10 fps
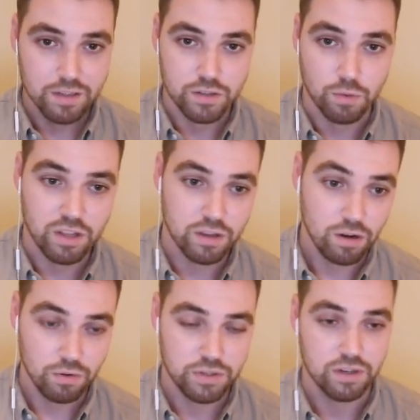So one of the
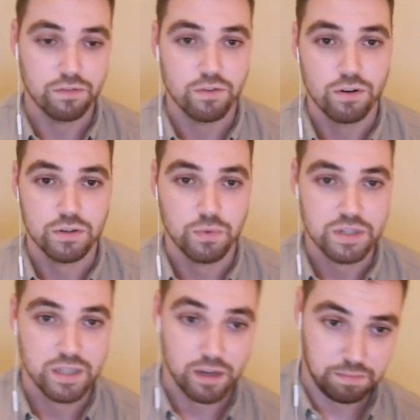goals here, of course,
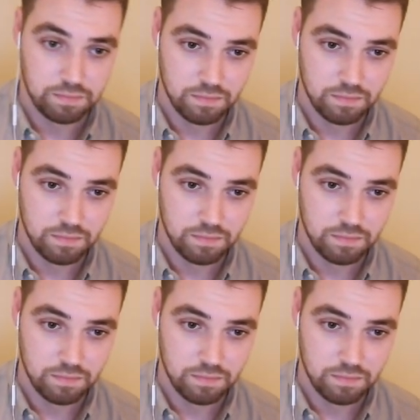was that